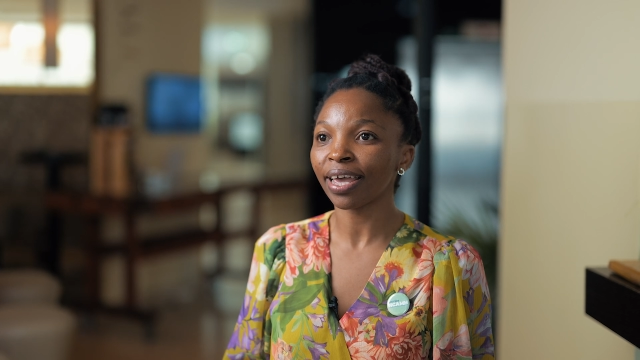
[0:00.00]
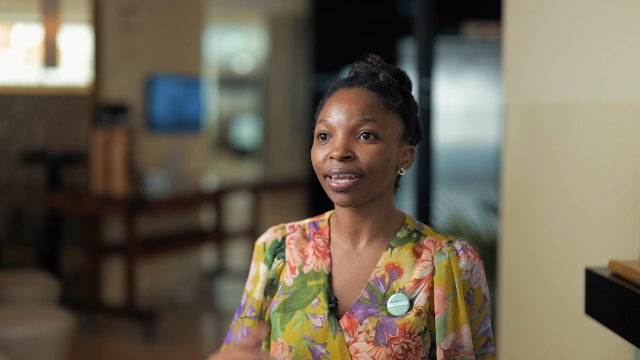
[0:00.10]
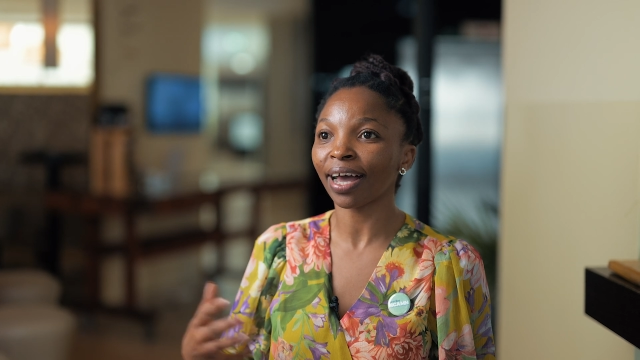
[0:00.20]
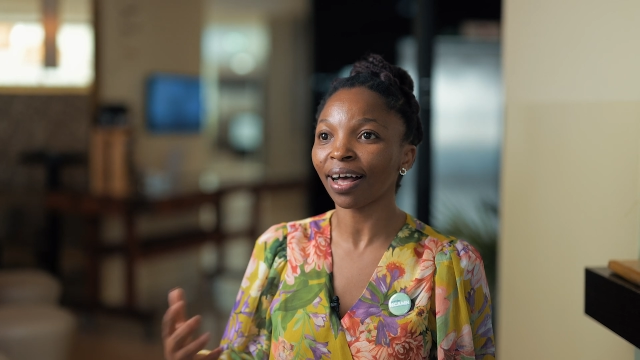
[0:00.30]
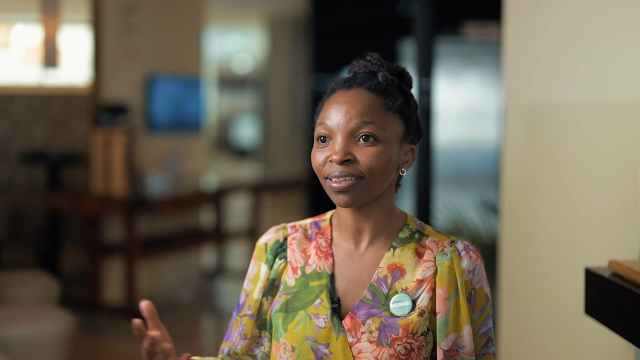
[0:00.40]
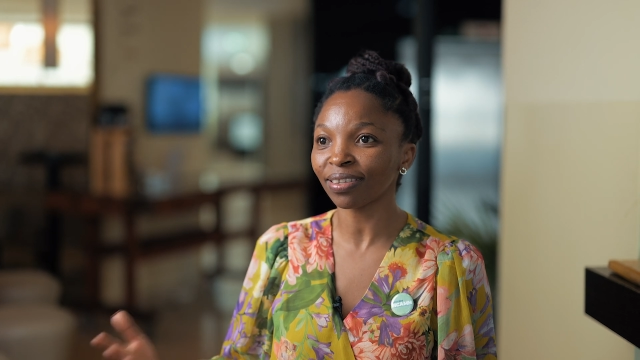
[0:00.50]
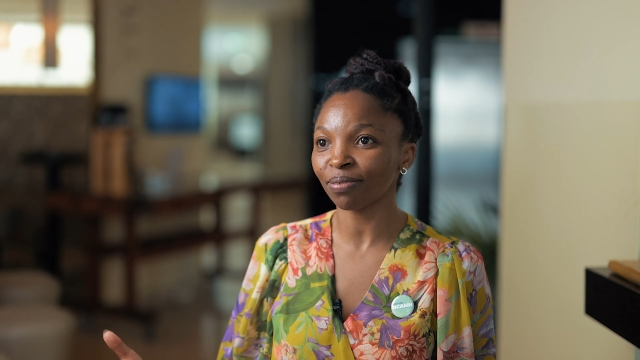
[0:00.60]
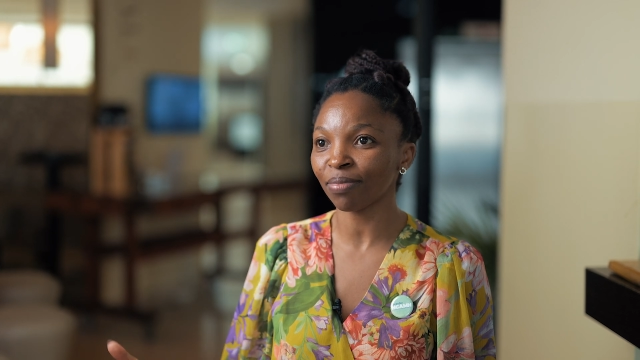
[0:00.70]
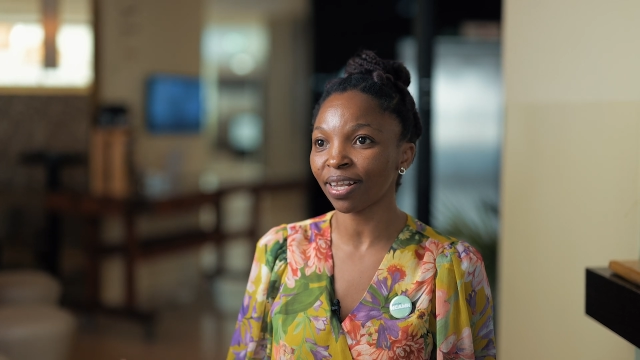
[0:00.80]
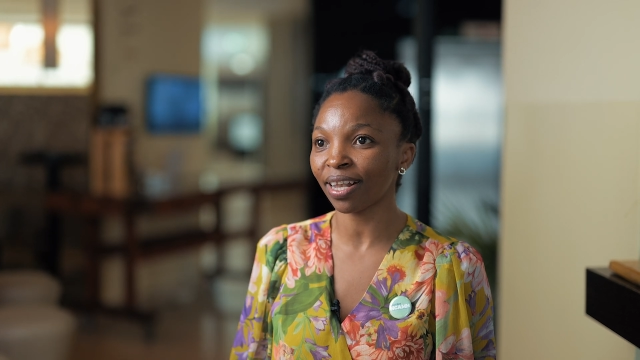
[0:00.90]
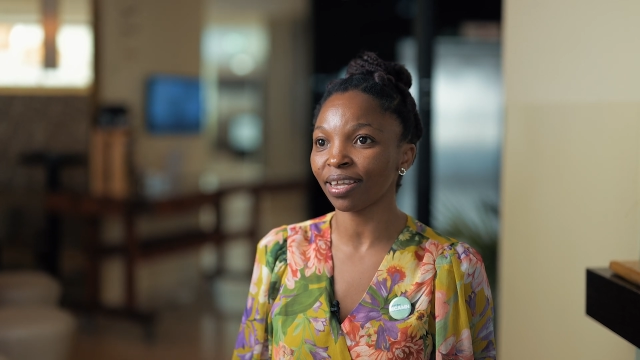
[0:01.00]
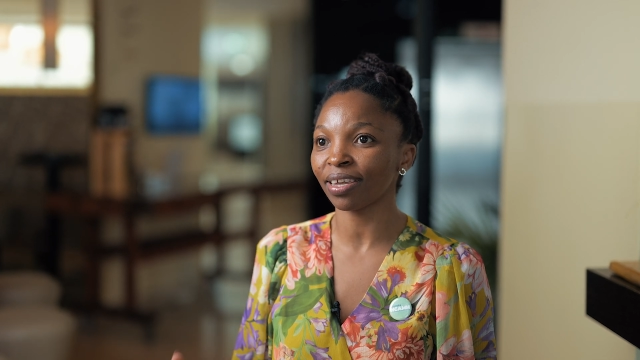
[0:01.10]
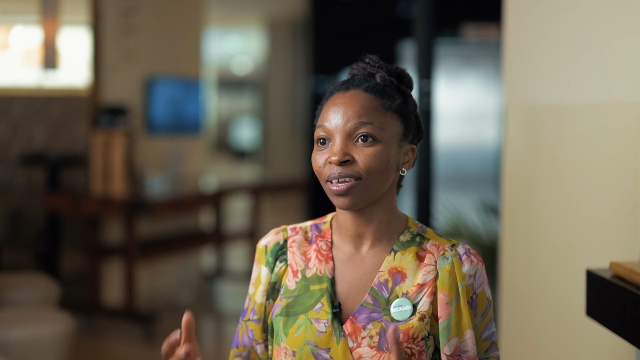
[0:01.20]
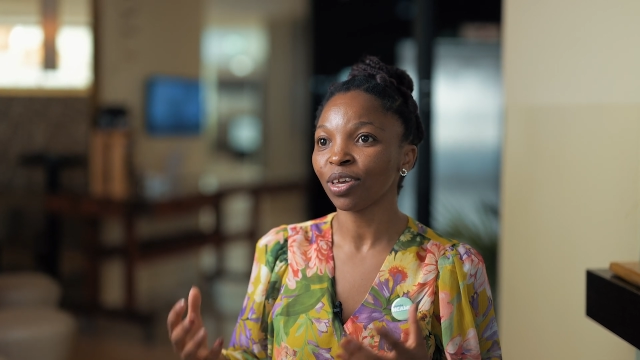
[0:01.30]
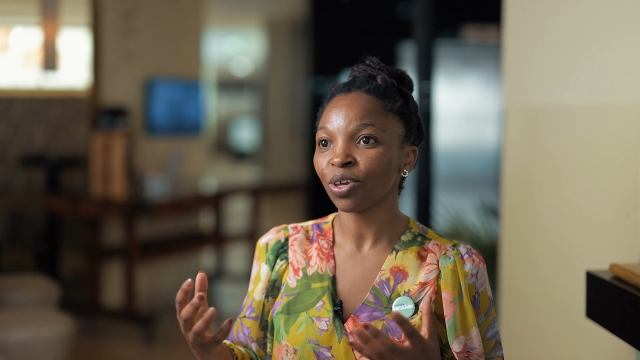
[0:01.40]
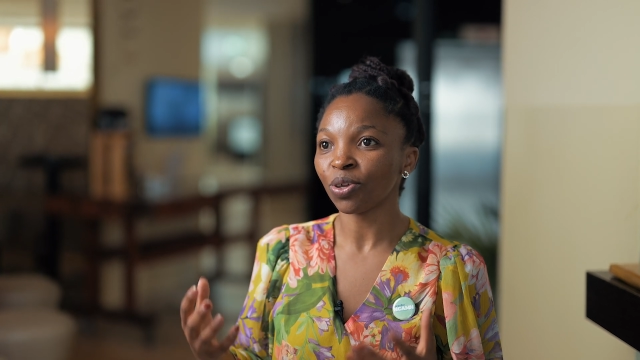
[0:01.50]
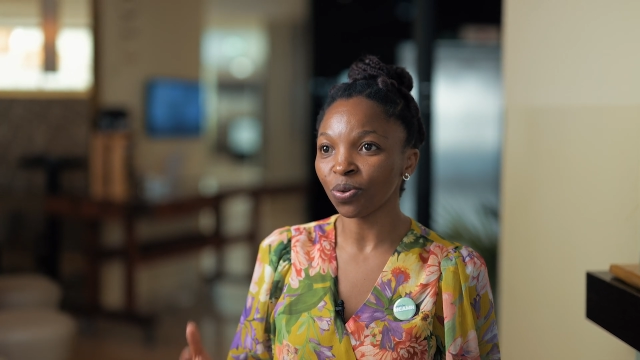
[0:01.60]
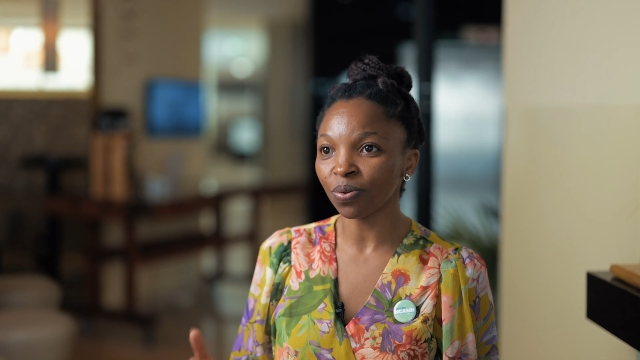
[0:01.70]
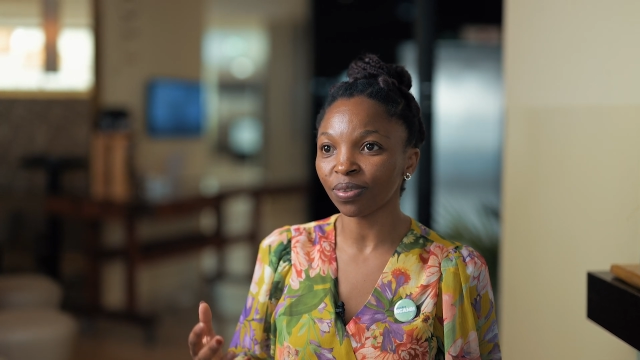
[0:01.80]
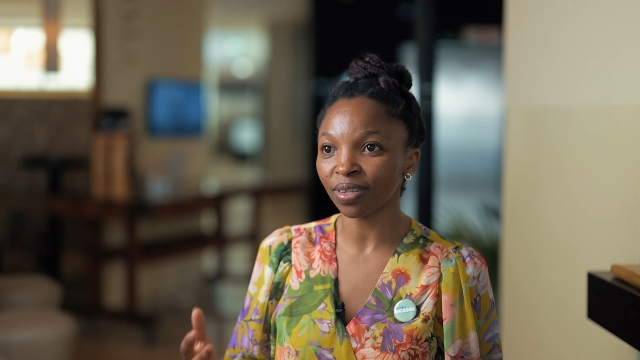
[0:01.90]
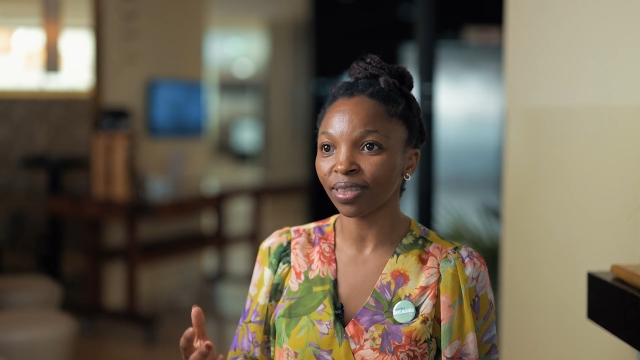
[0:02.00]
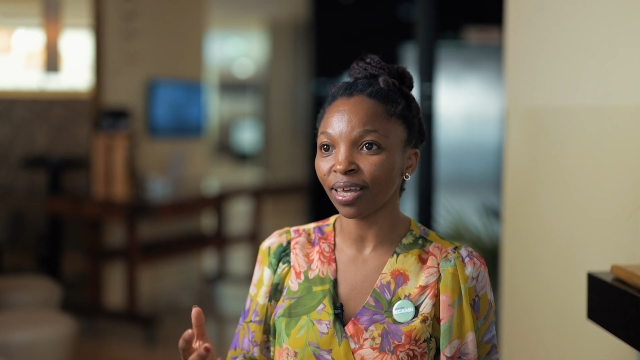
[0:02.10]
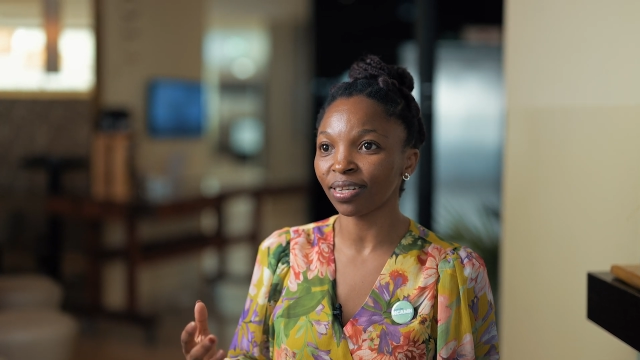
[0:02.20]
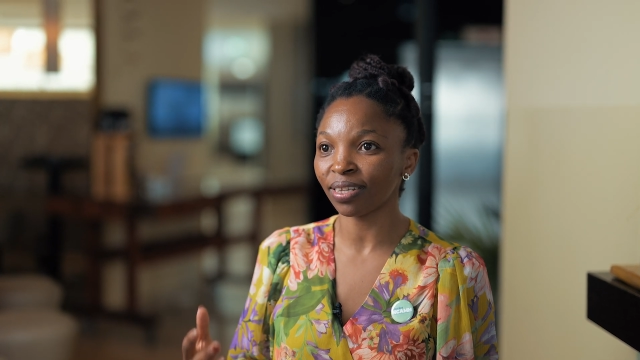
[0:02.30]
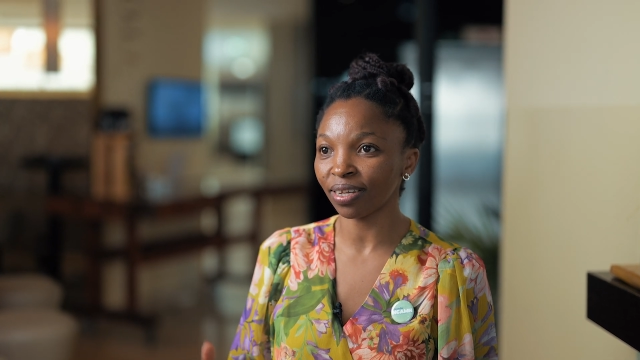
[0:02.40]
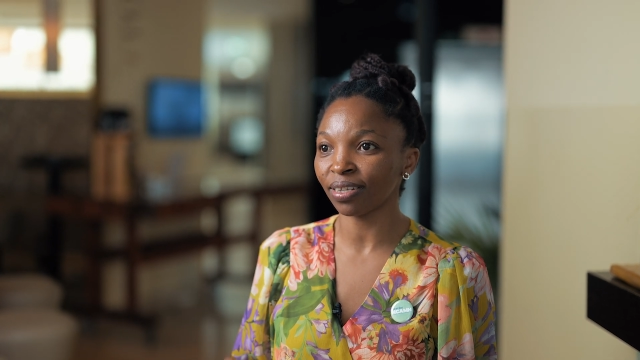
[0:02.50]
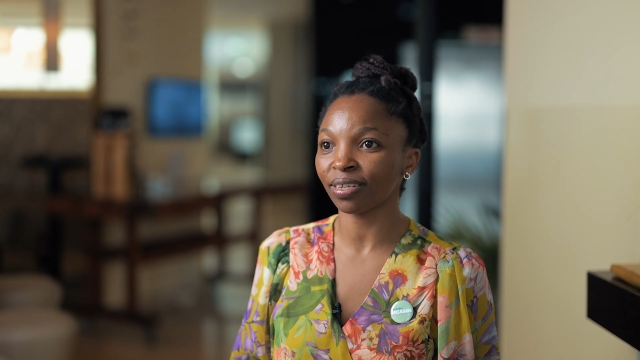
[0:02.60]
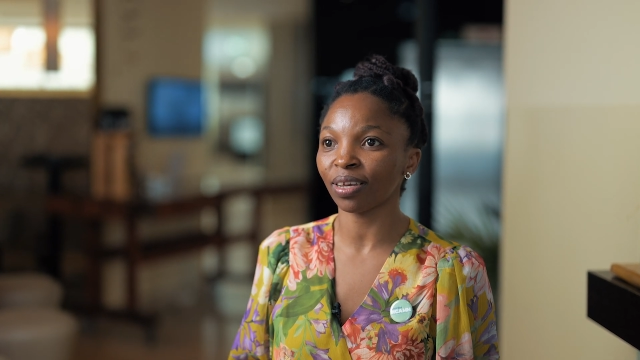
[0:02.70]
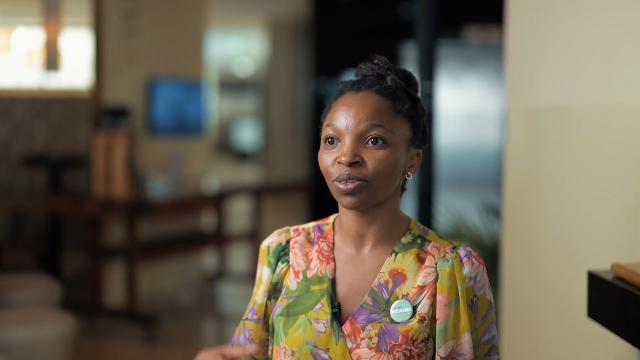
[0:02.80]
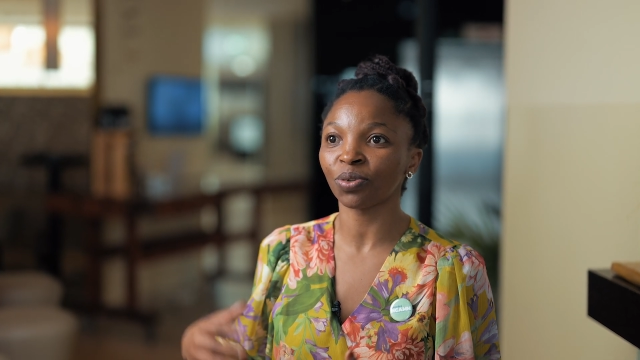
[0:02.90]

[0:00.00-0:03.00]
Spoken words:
and ultimately using that data